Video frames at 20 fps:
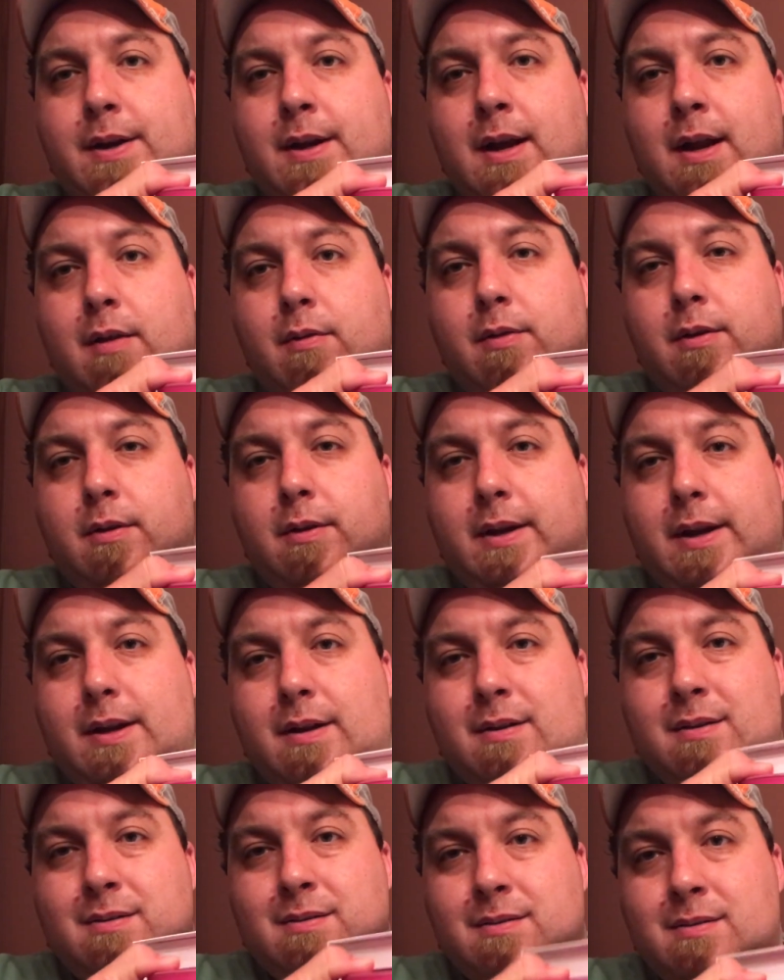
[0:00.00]
You gotta
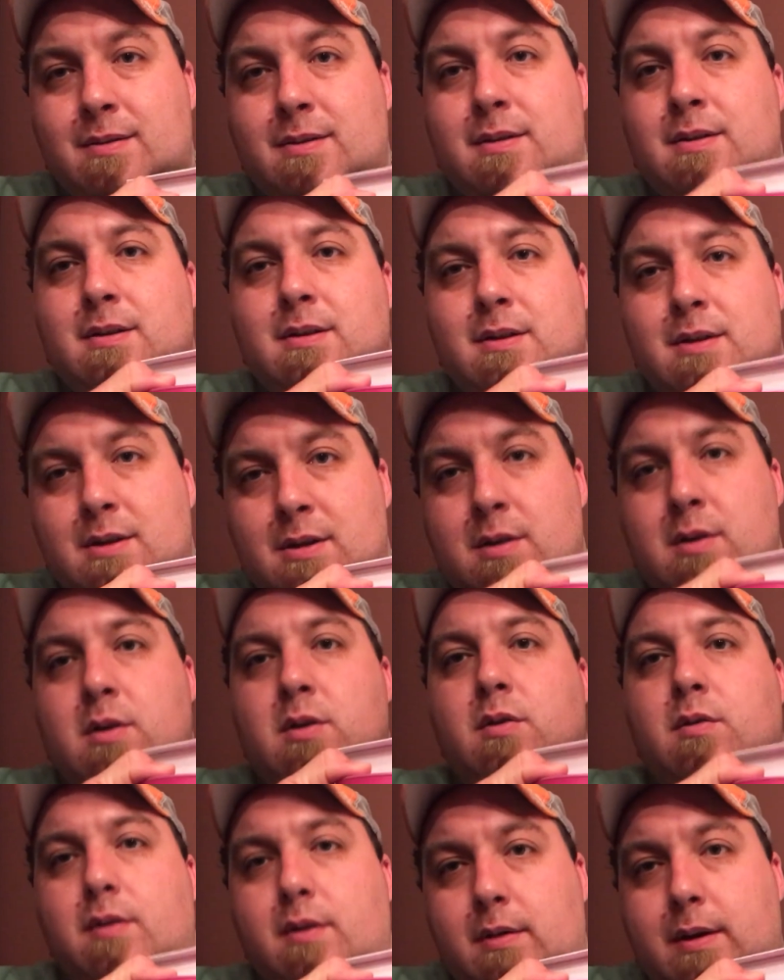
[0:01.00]
really,
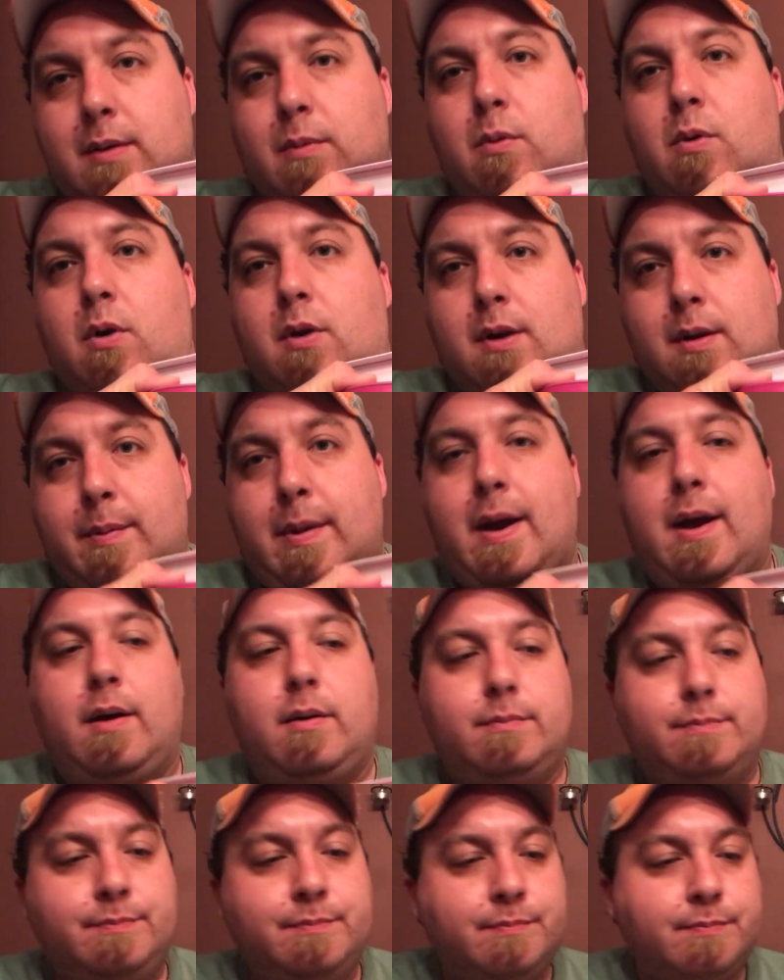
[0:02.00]
really work them out.